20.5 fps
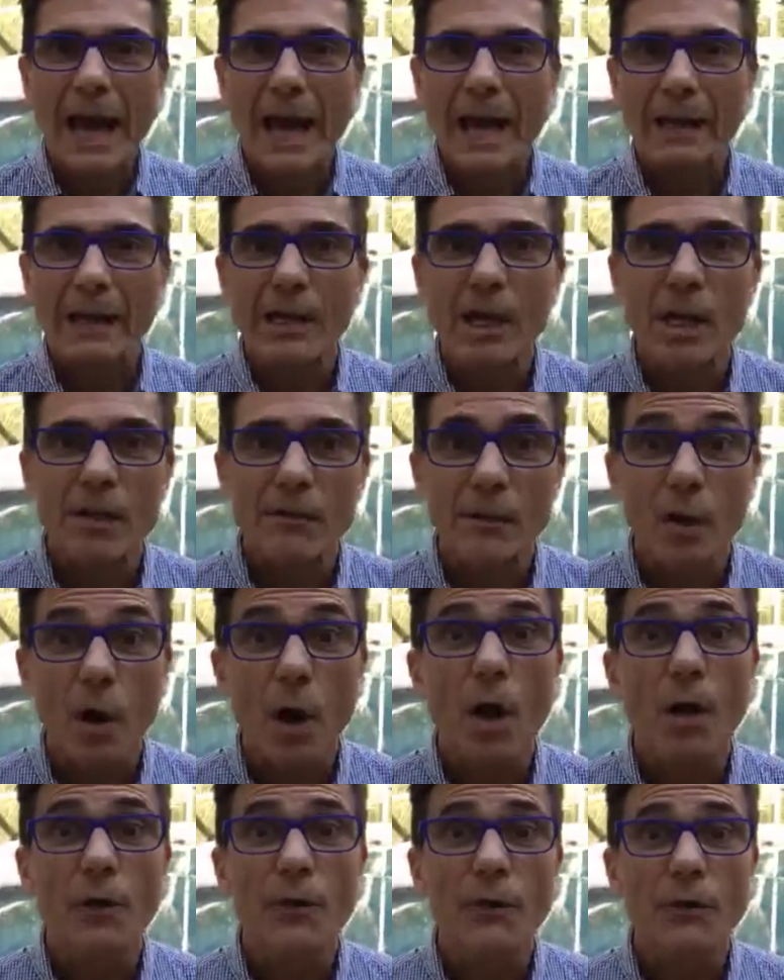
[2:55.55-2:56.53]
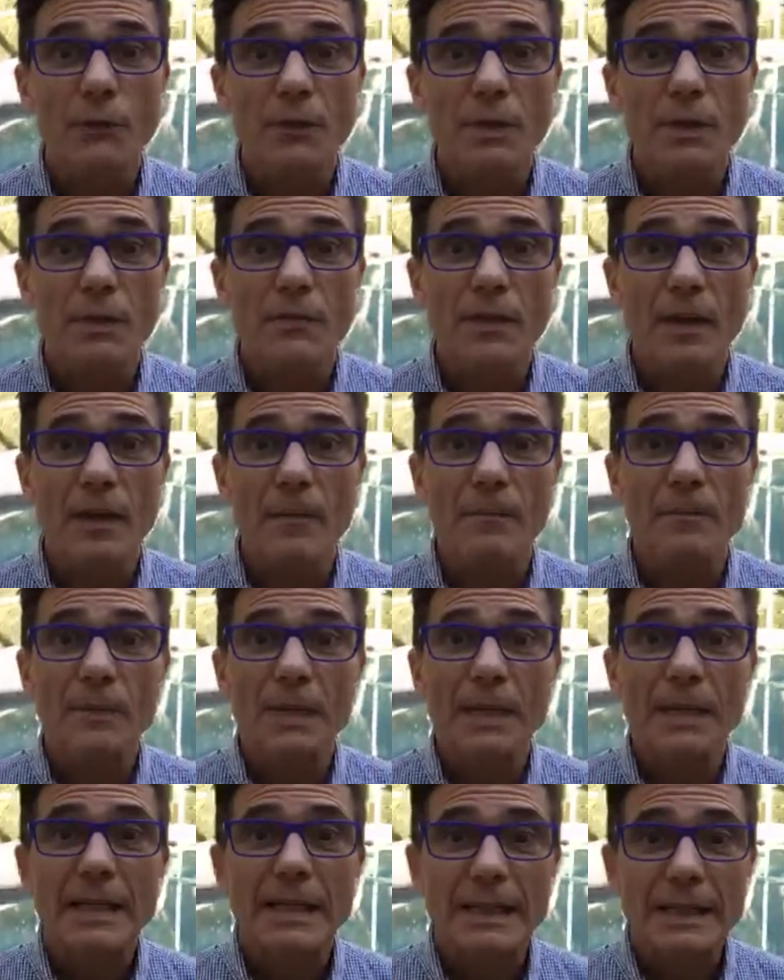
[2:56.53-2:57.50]
I cover all three of them
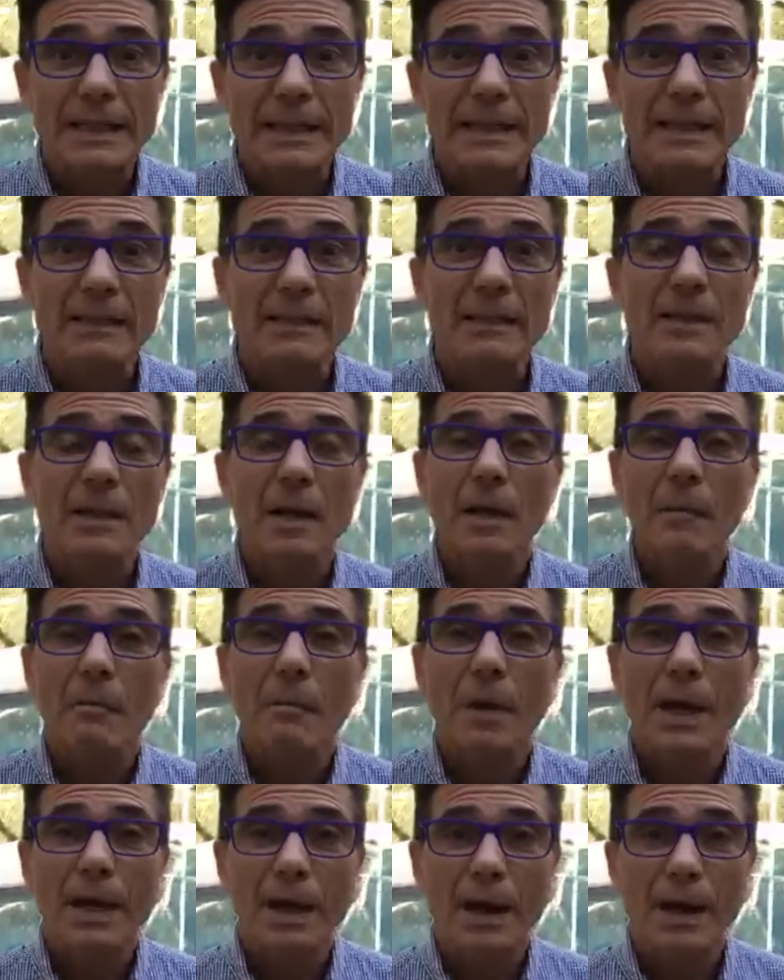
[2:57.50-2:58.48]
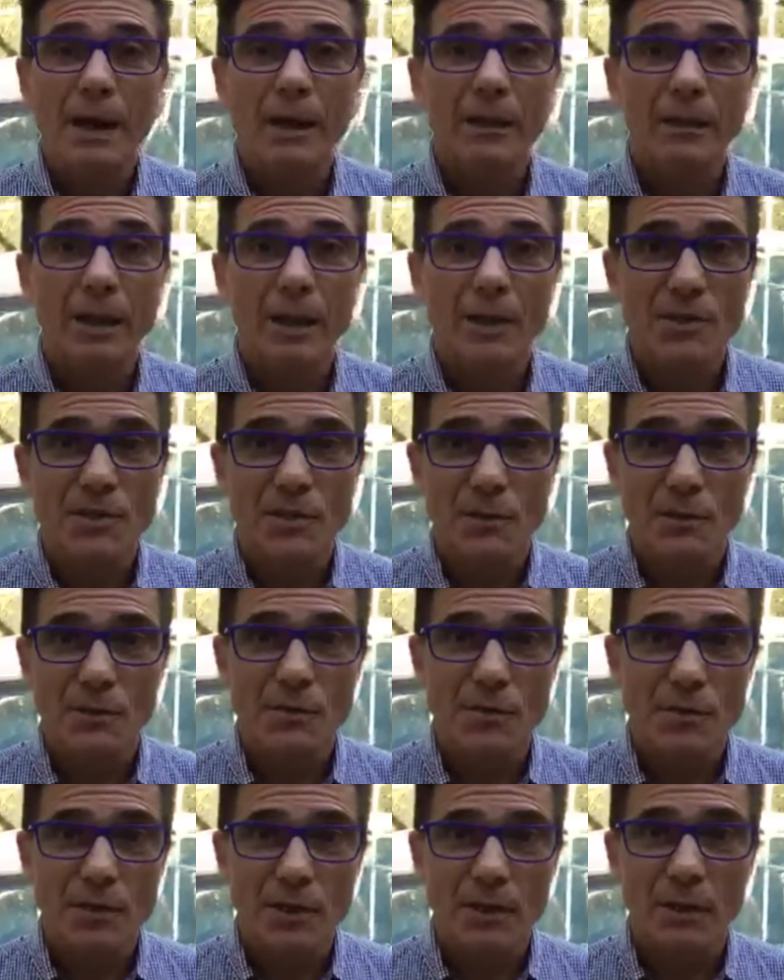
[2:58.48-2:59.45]
in my online
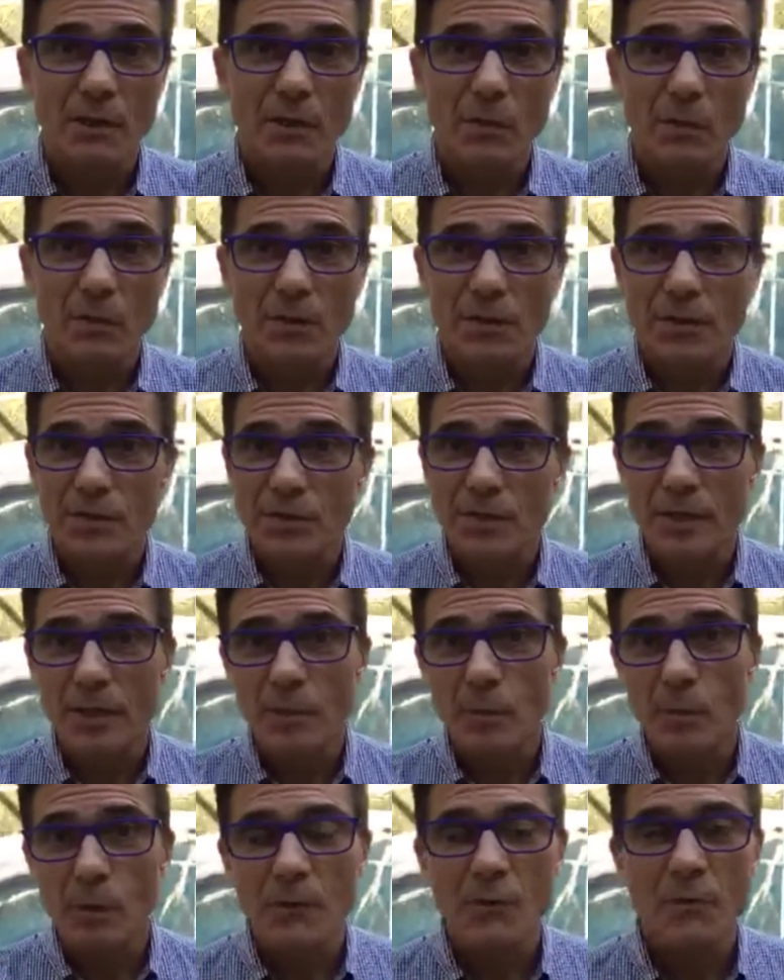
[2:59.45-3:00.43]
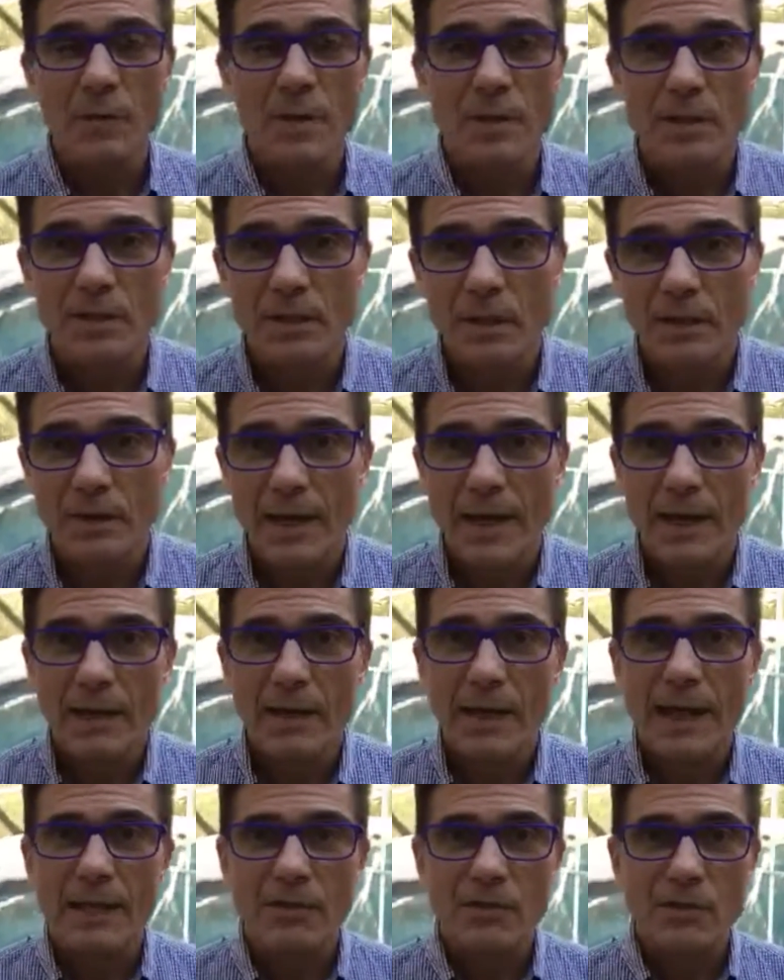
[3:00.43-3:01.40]
social selling course. You can get more information on
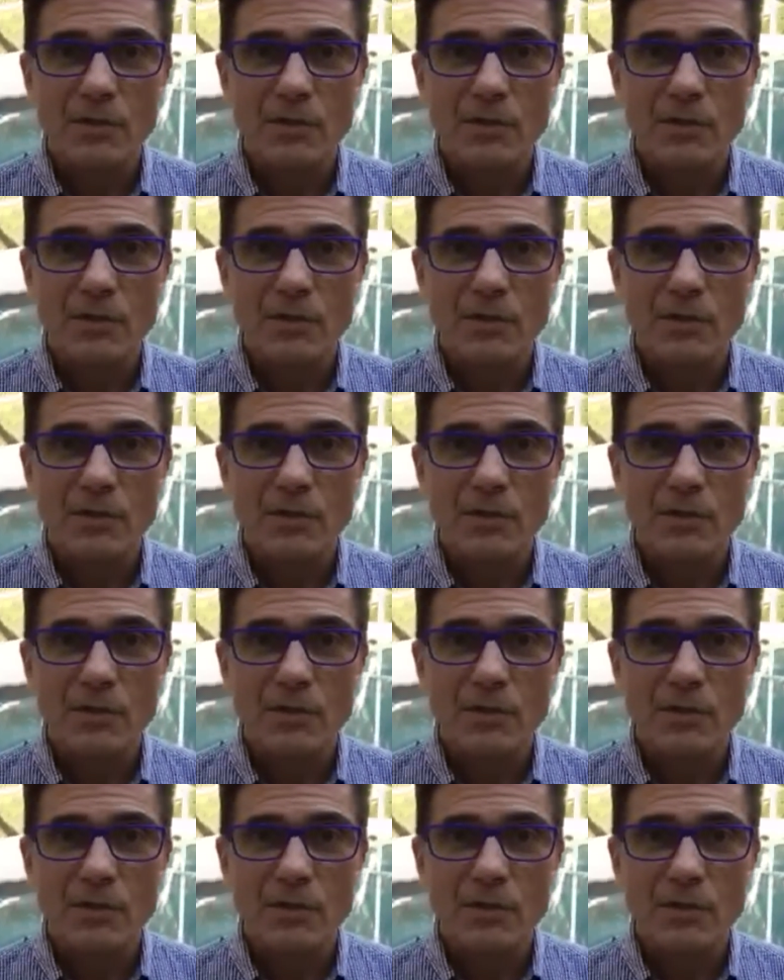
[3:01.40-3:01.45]
that at